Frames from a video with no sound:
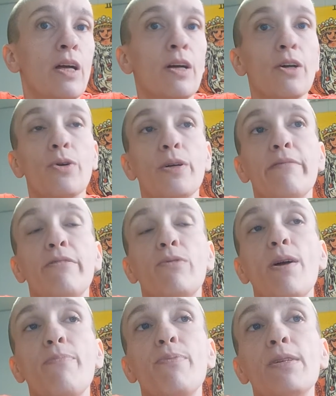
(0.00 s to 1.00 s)
Could even
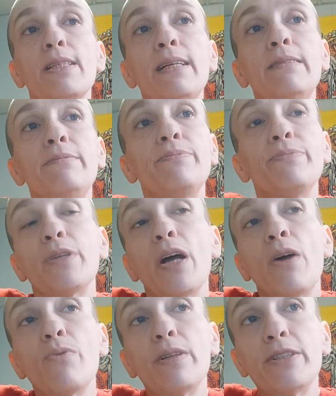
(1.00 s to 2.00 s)
represent
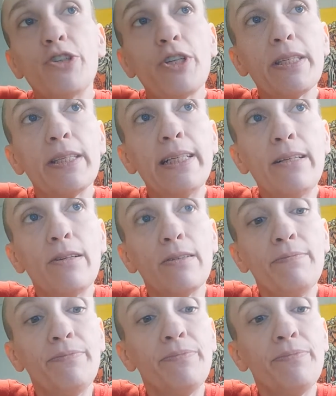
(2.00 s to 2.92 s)
a religious leader.